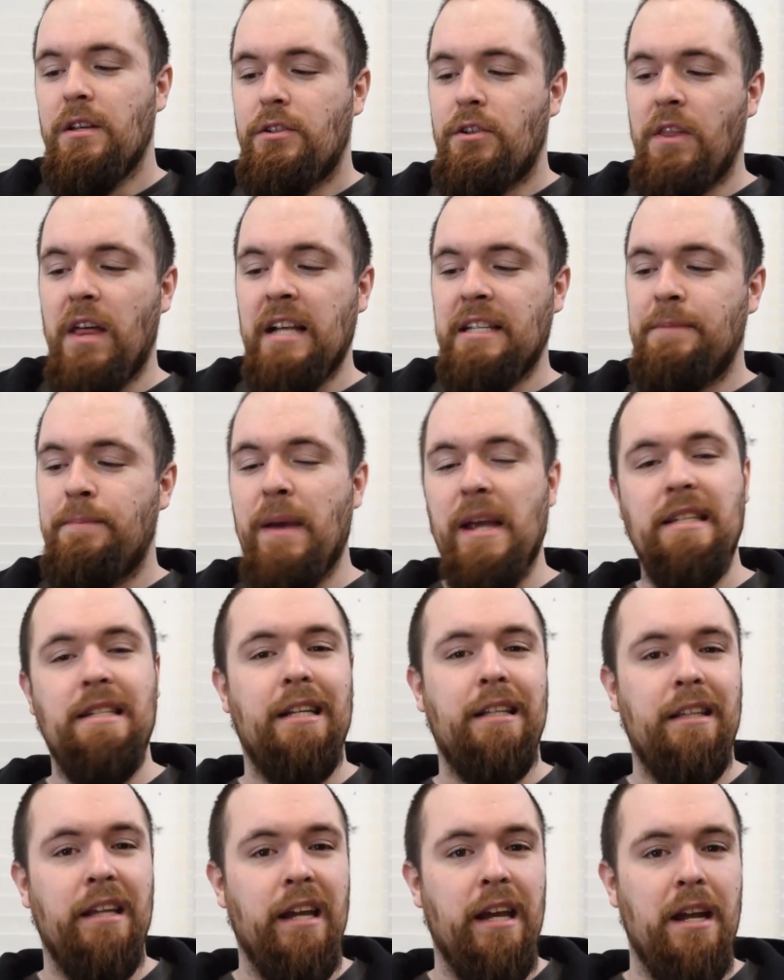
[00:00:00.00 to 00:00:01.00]
So that's
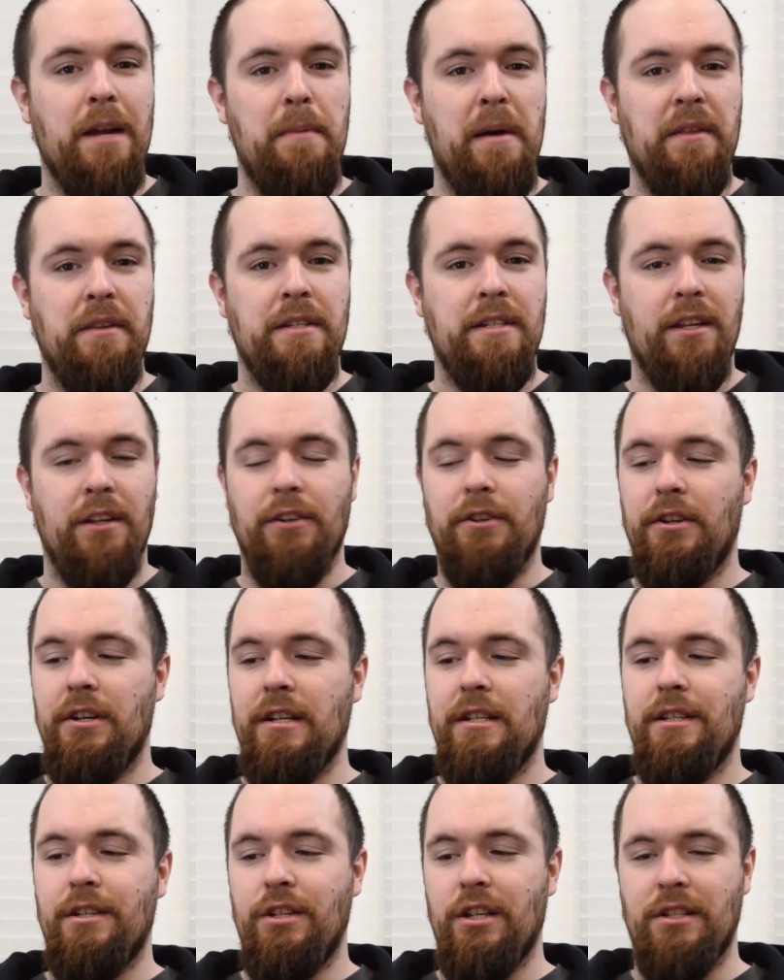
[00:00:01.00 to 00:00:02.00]
basically it about the cylinder.
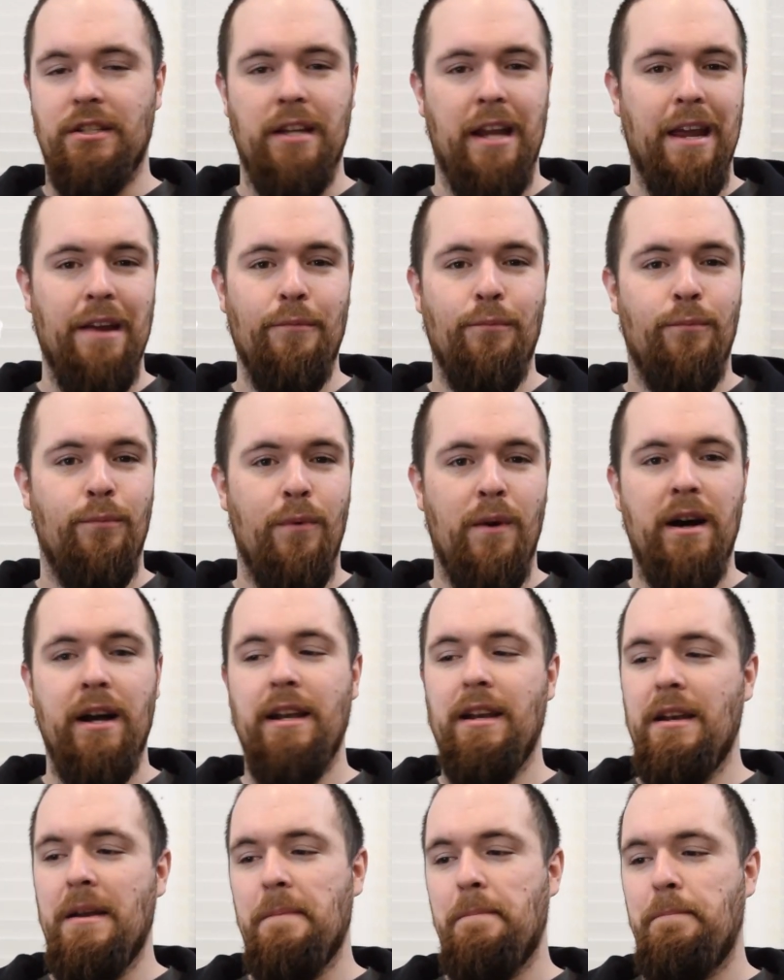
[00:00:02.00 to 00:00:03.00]
It's just a
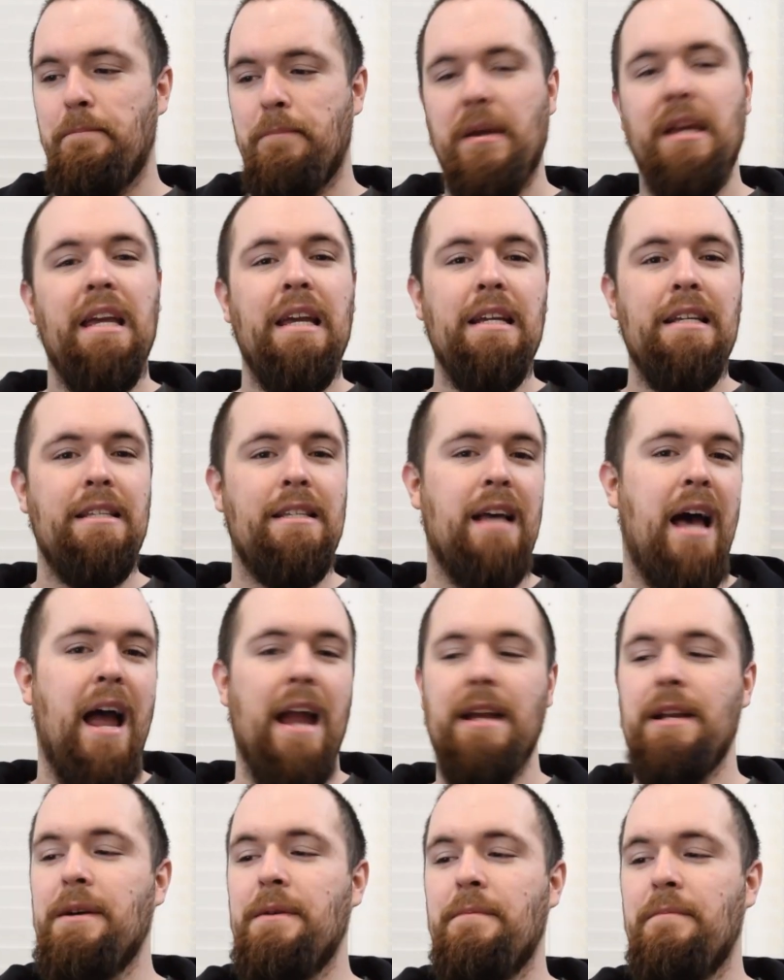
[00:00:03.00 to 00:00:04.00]
one-piece
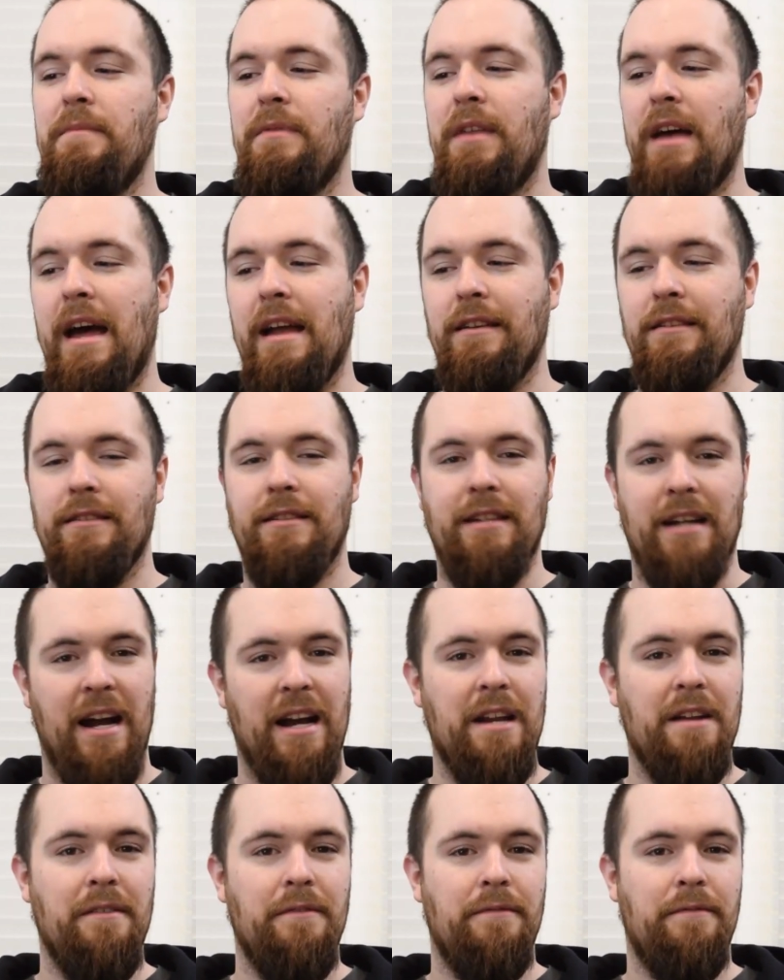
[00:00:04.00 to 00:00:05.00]
item that
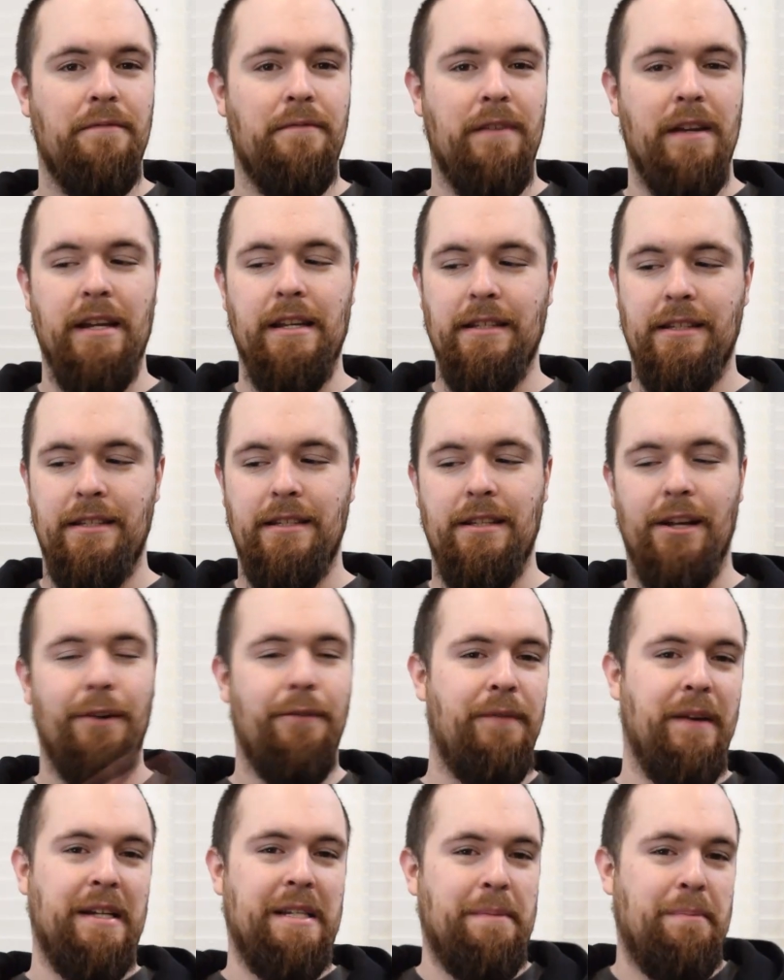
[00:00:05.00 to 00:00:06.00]
kind of is
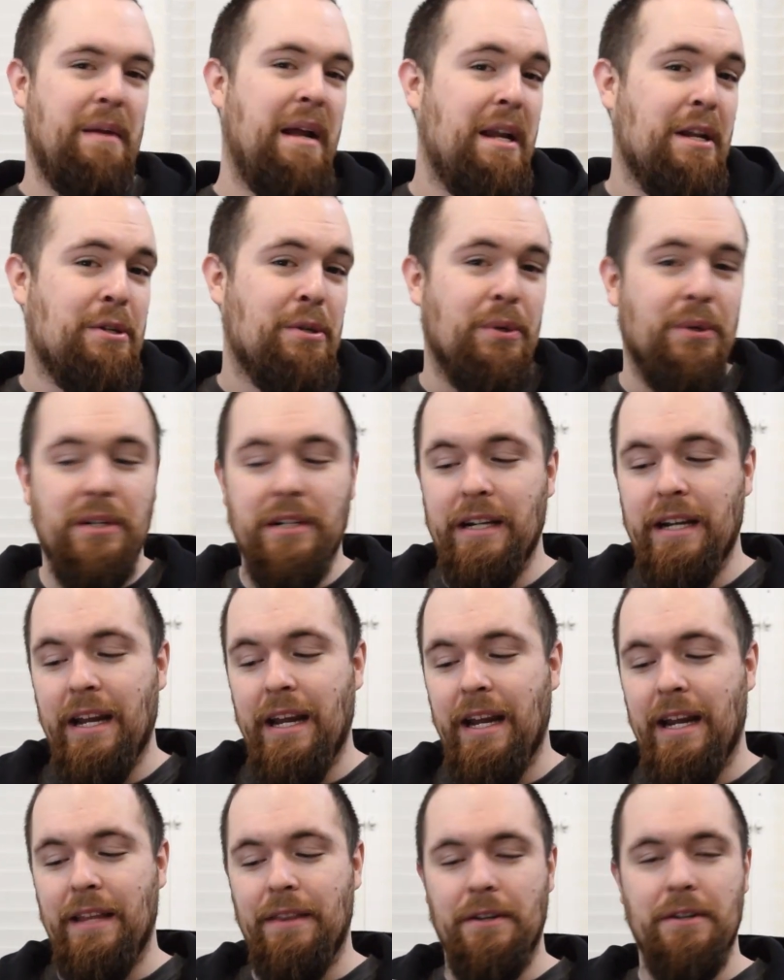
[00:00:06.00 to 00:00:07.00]

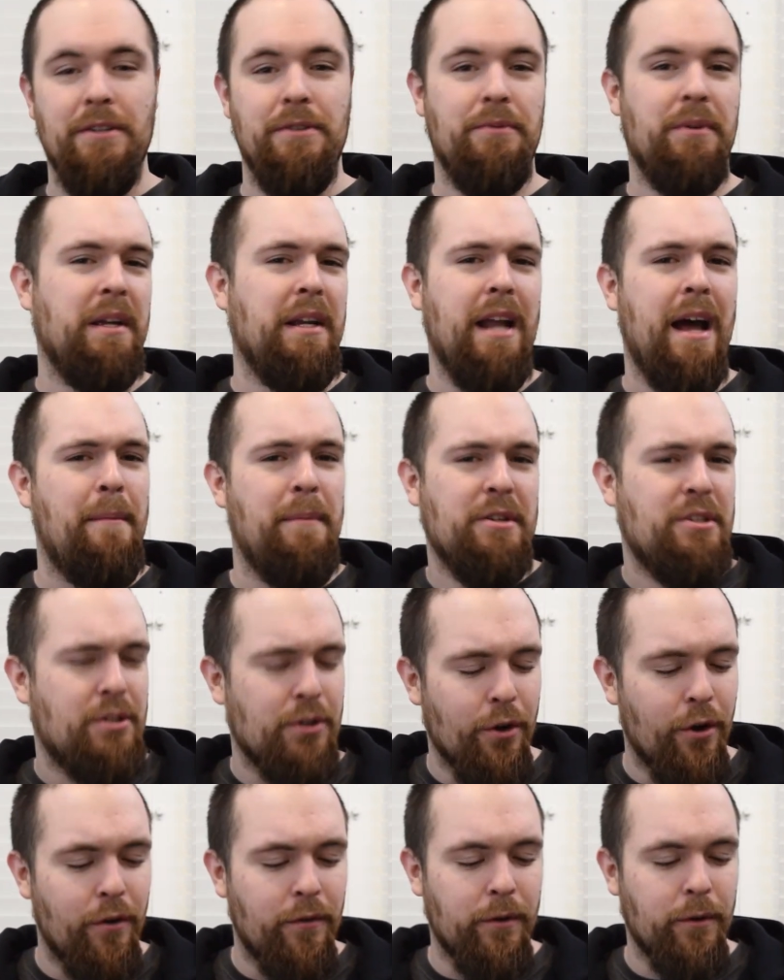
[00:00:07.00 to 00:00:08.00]
self-explanatory, and there's really not much to
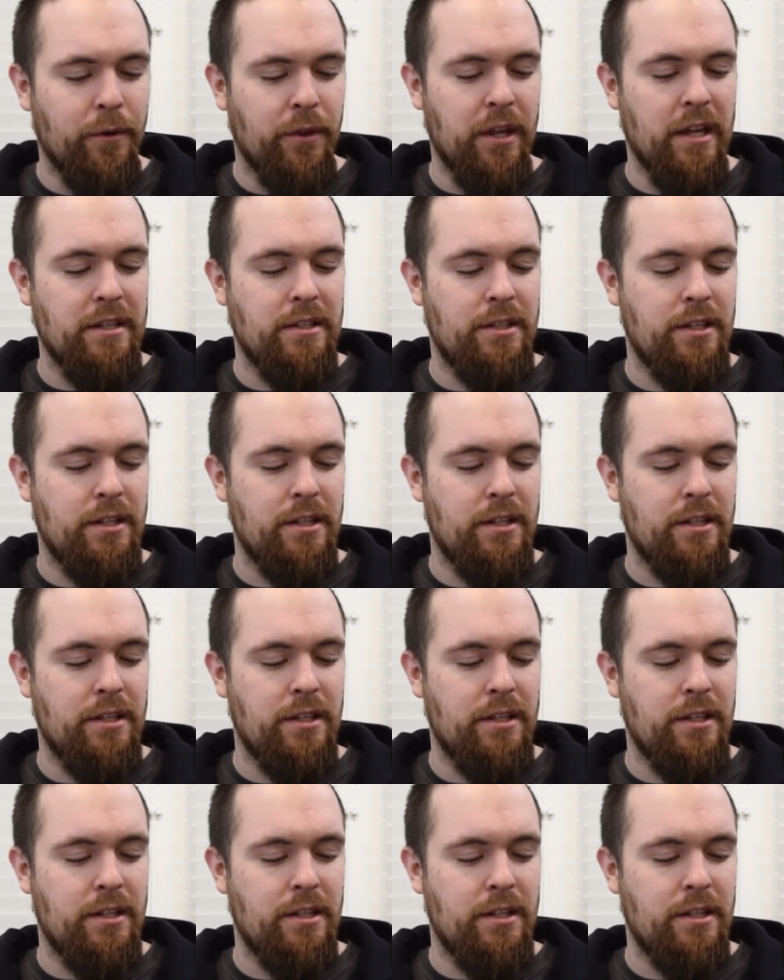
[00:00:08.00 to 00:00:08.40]
go over with it.